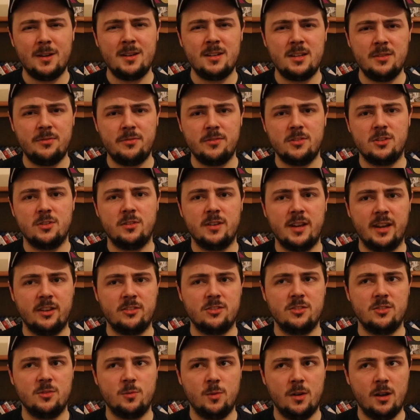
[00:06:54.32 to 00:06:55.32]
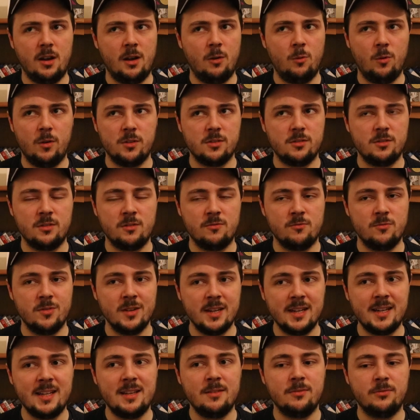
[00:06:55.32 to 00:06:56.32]
different directions, where I wasn't
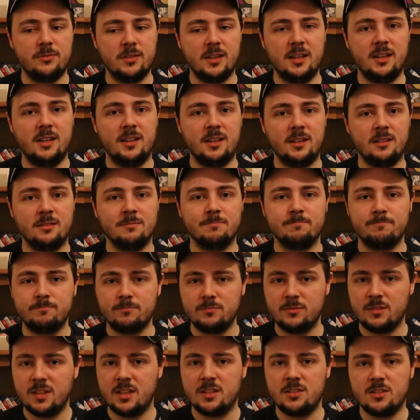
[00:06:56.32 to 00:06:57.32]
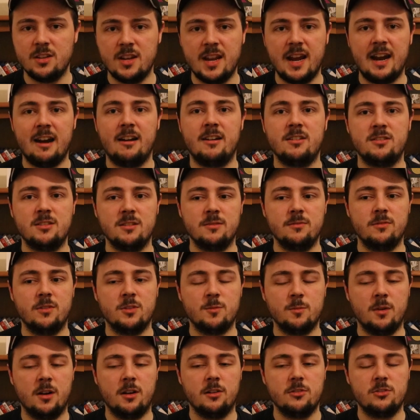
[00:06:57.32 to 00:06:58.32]
really feeling this narrative
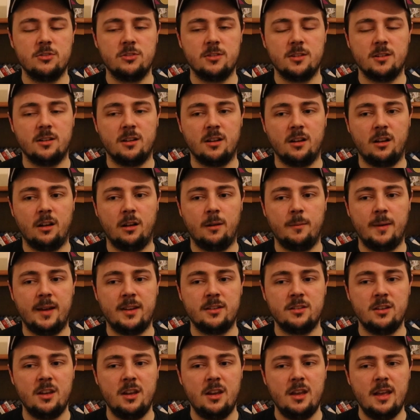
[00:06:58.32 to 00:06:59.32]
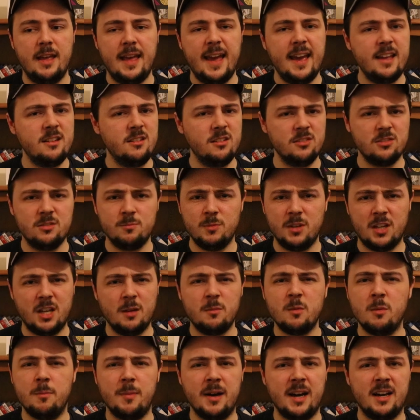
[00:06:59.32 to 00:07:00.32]
as much, and it doesn't
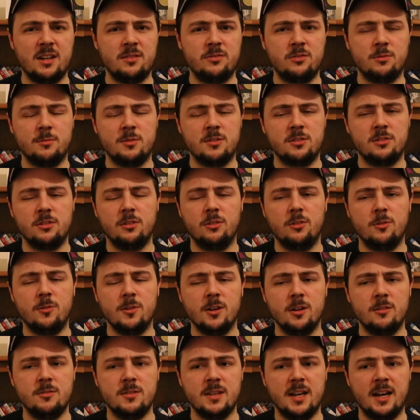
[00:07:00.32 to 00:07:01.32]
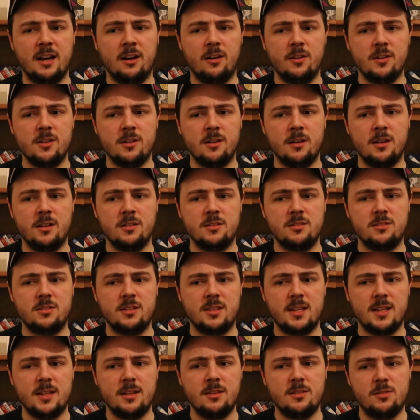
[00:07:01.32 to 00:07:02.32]
become a bad film at all, no doubt. You know,
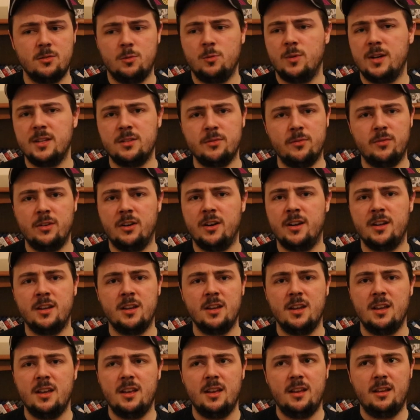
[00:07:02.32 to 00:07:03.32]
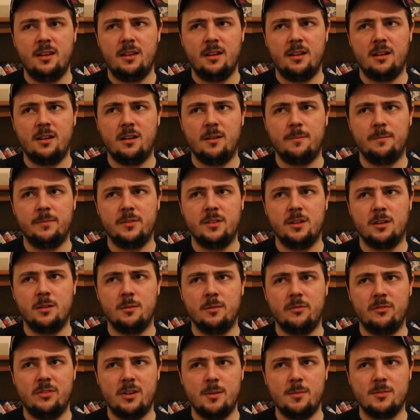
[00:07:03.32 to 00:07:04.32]
it's always a very, you know,
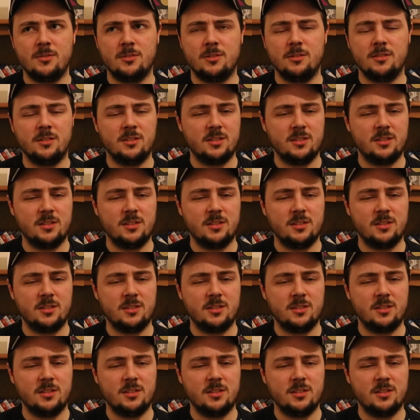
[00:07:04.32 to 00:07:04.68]
very much to a